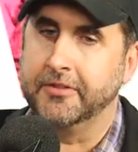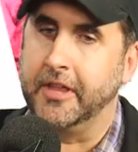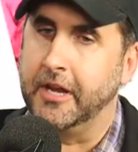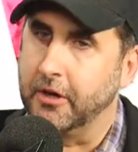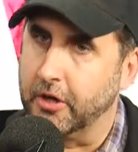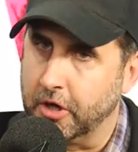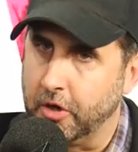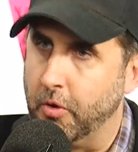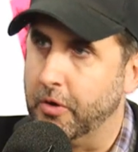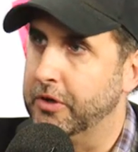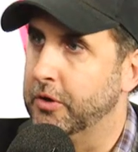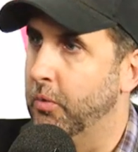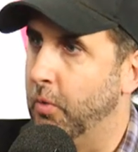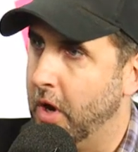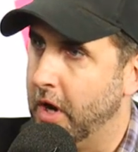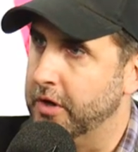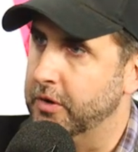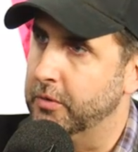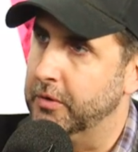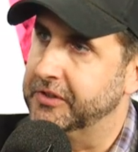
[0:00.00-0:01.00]
they're going to
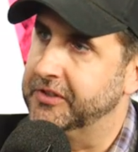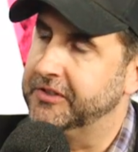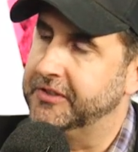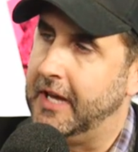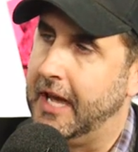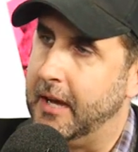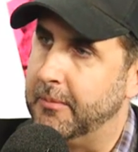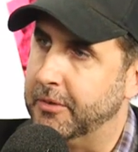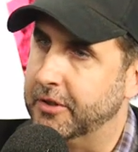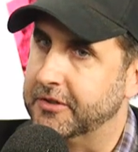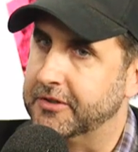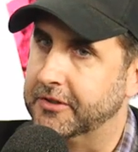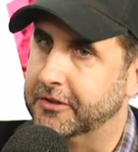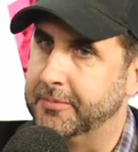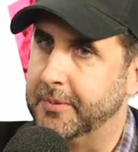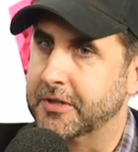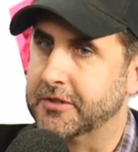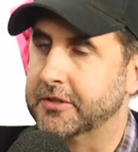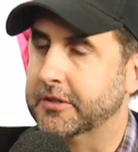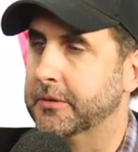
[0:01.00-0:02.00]
want to establish,
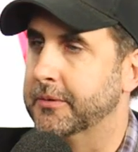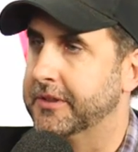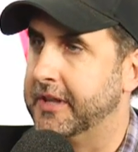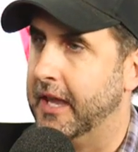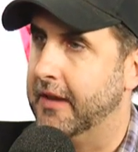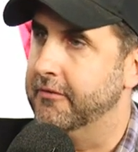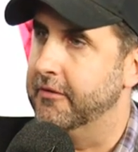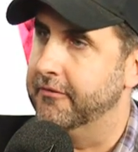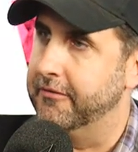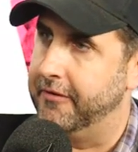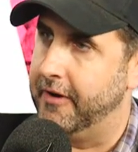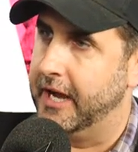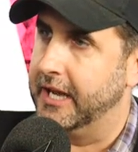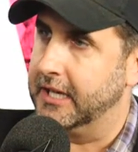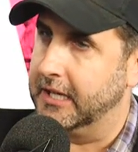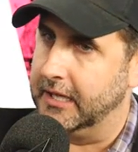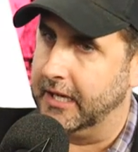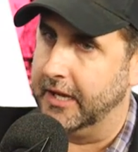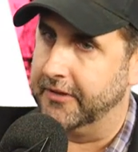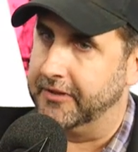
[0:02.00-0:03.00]
especially with Kevin
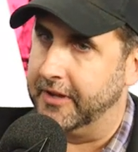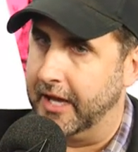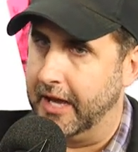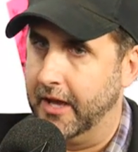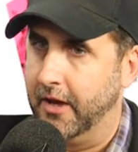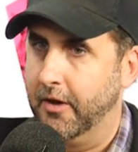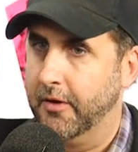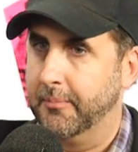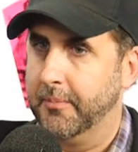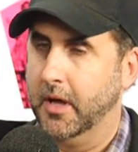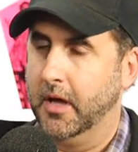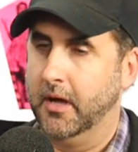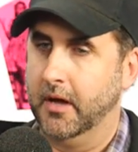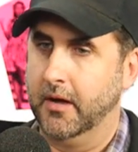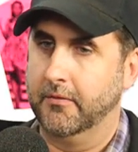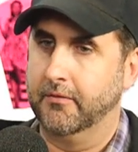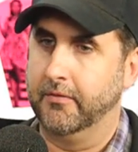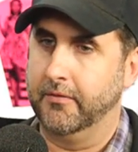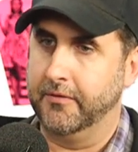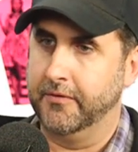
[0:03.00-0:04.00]
Feige at the helm
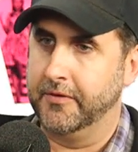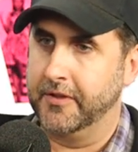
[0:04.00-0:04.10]
of